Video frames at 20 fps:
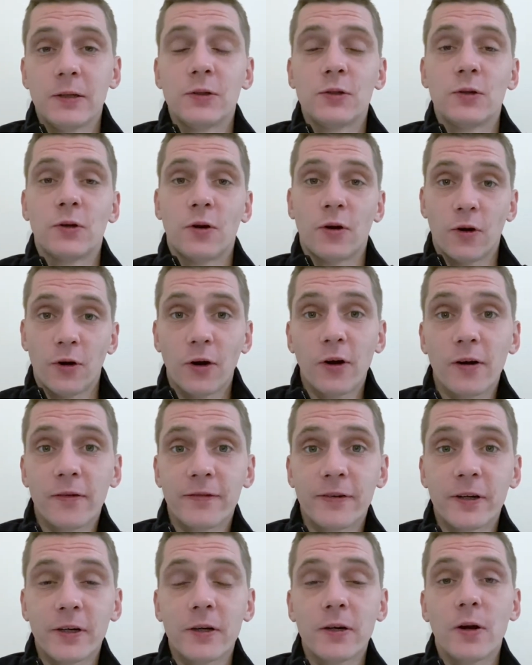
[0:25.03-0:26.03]
to
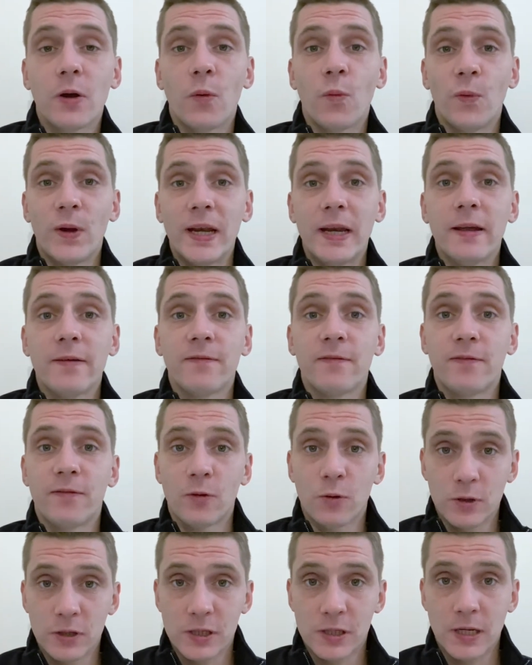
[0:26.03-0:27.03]
choreographer William
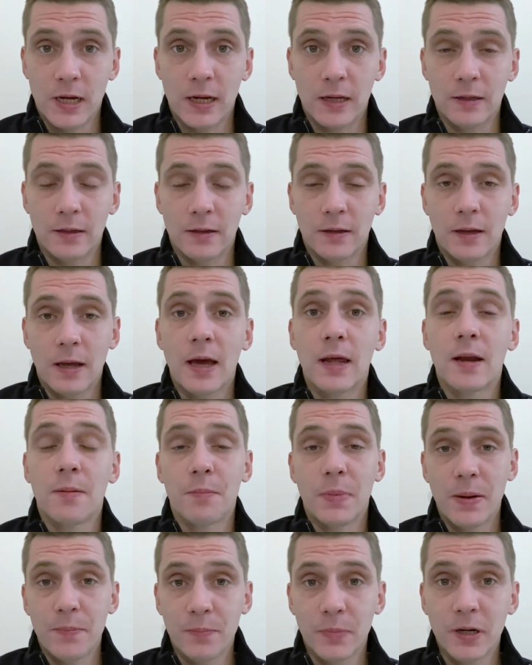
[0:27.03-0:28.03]
Forsythe and a
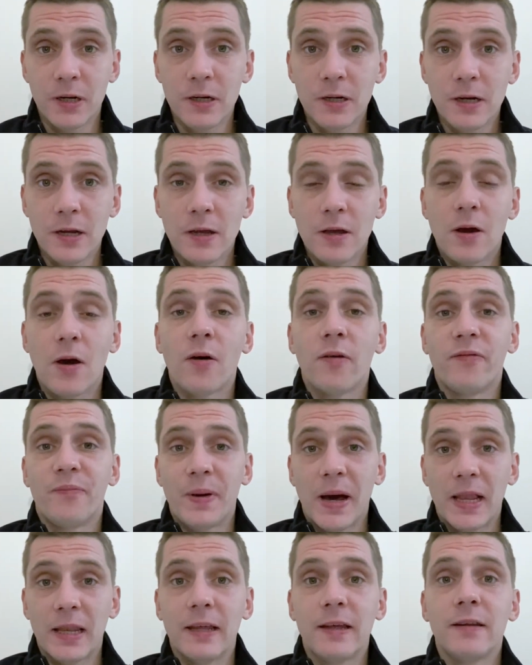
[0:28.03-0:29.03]
member of
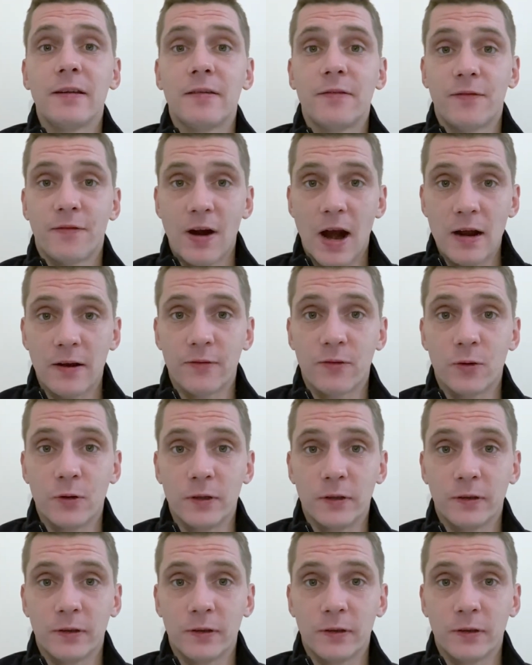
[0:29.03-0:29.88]
Ballet Frankfurt.